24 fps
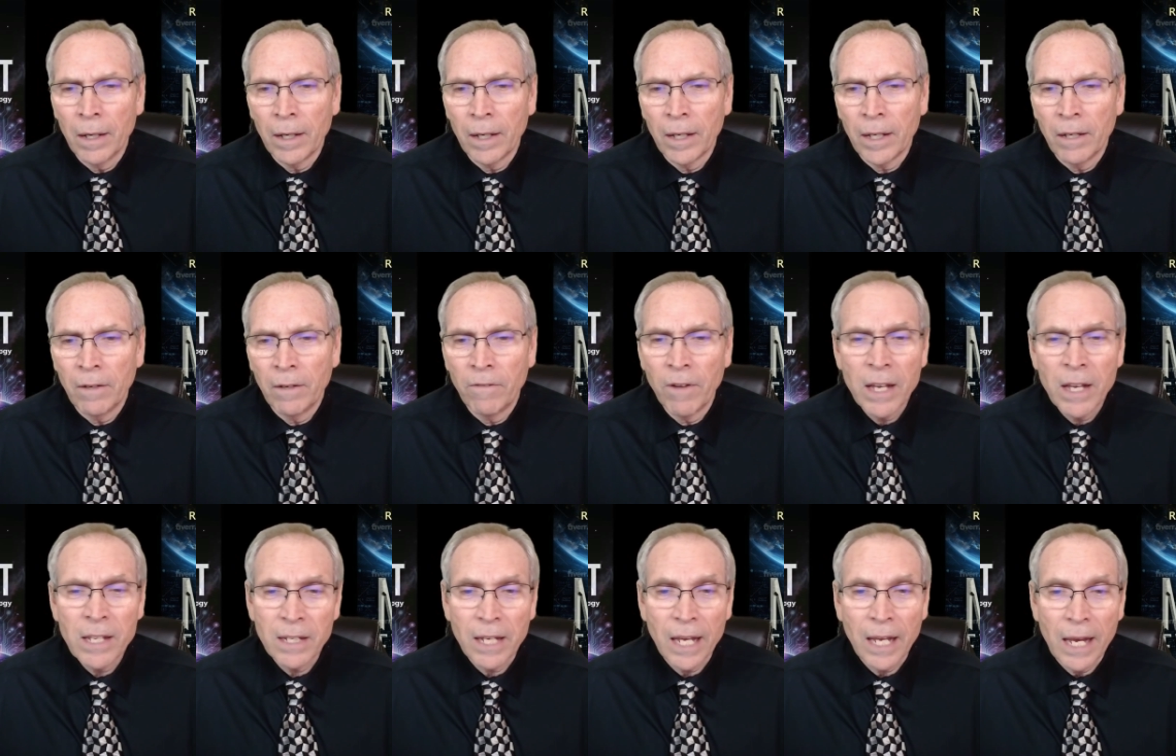
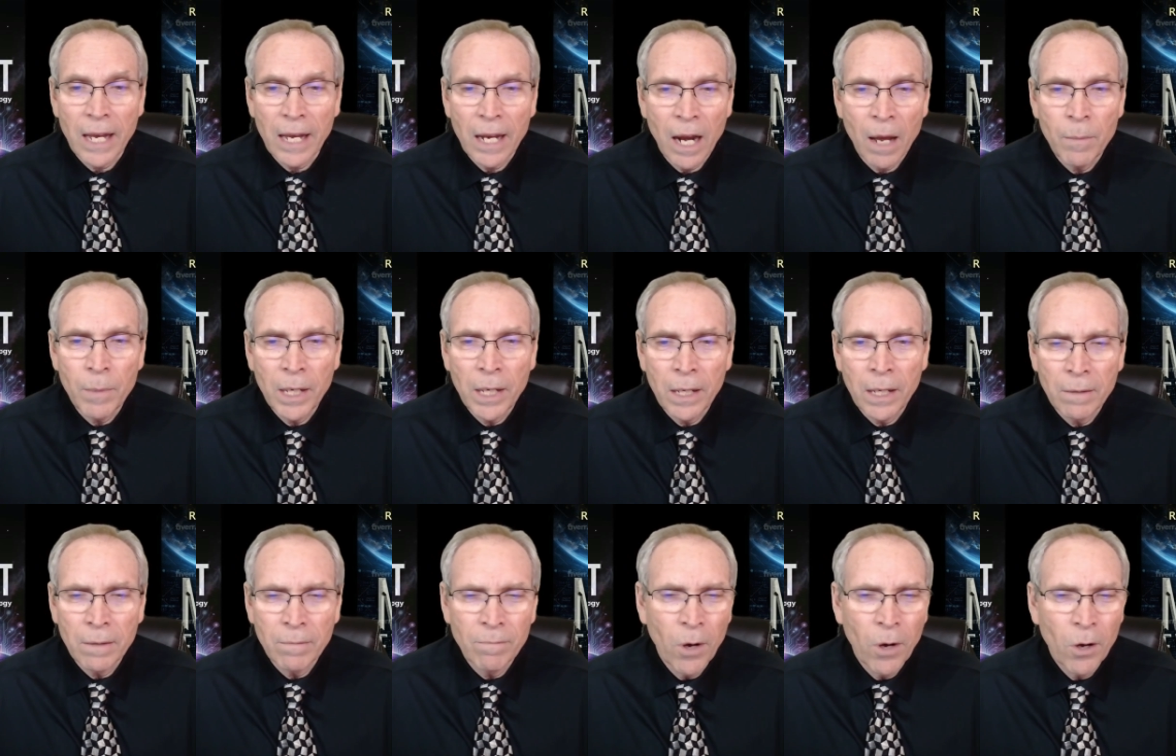investigate. I
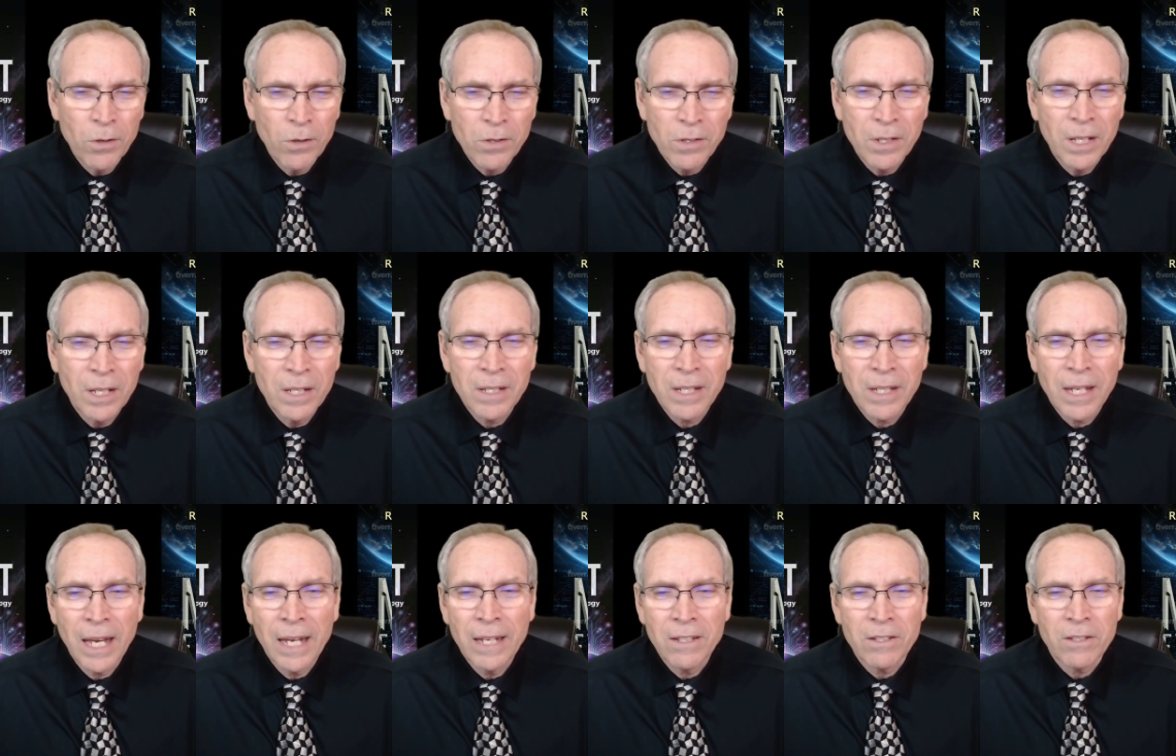mean, most of these
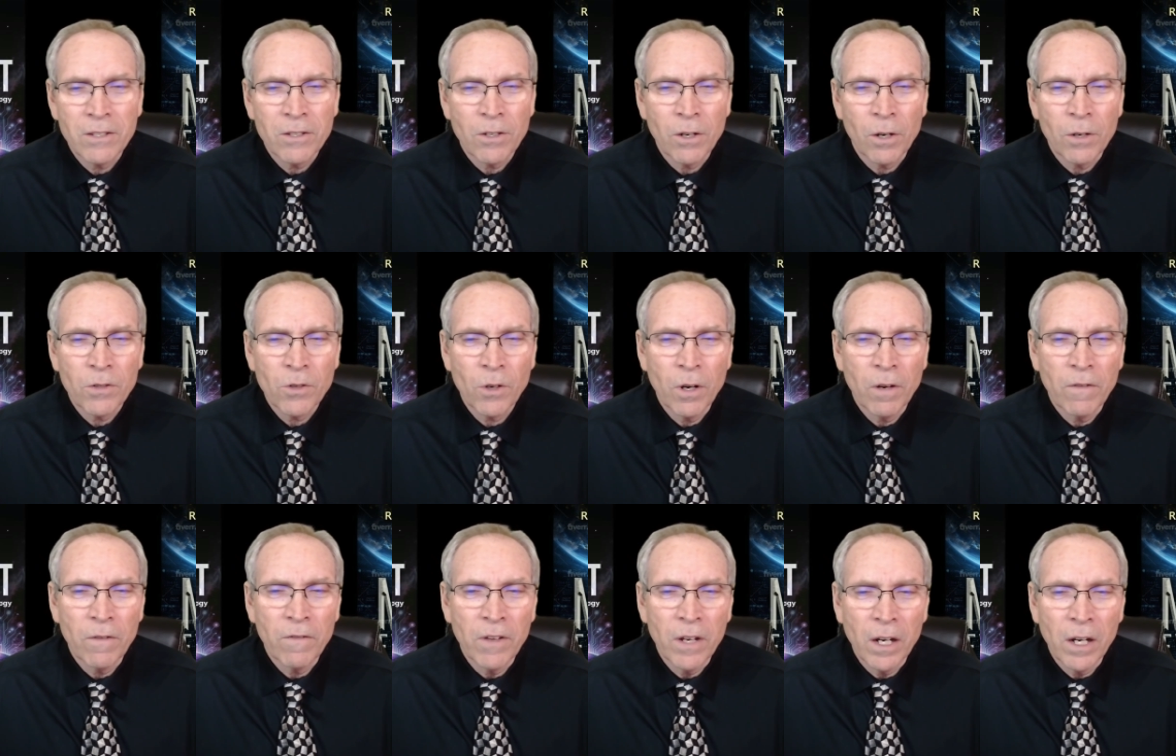cases are sort
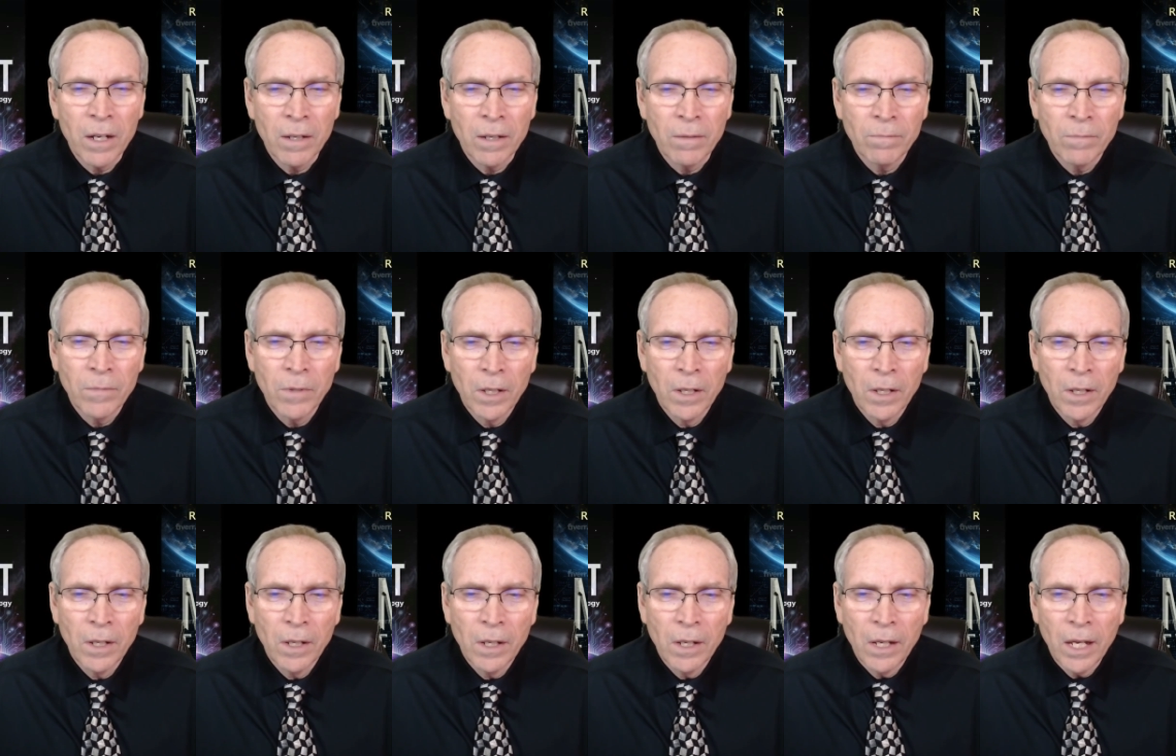of in
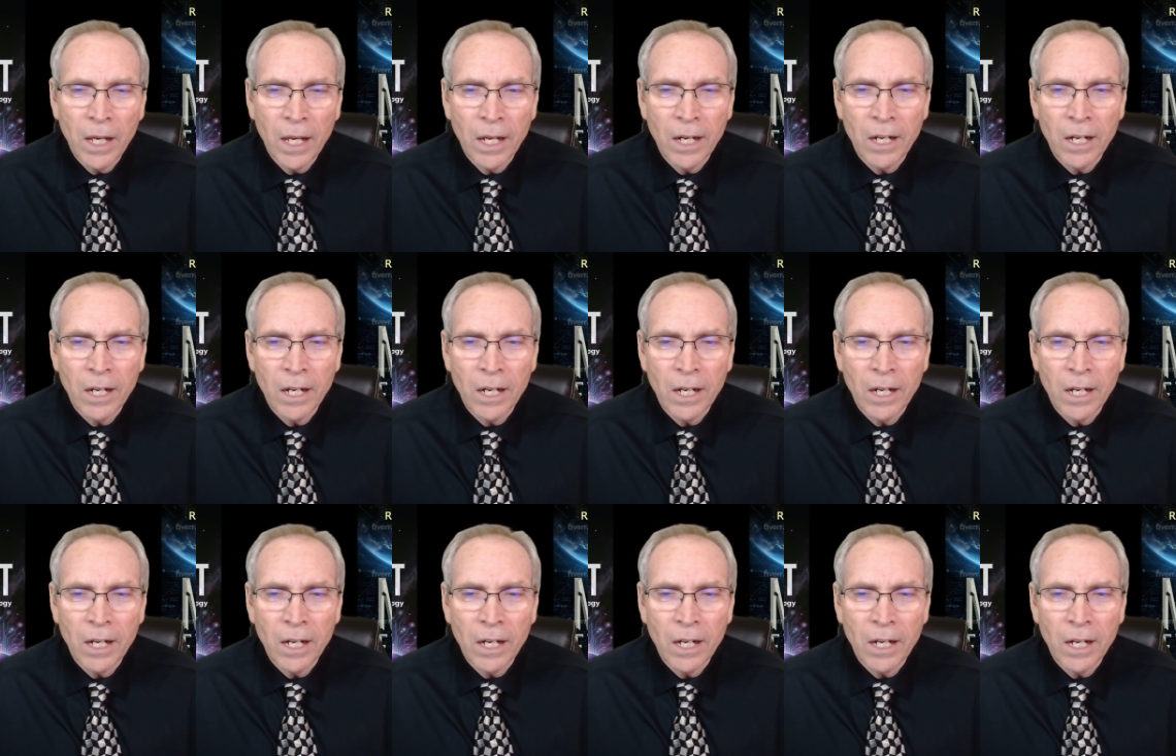a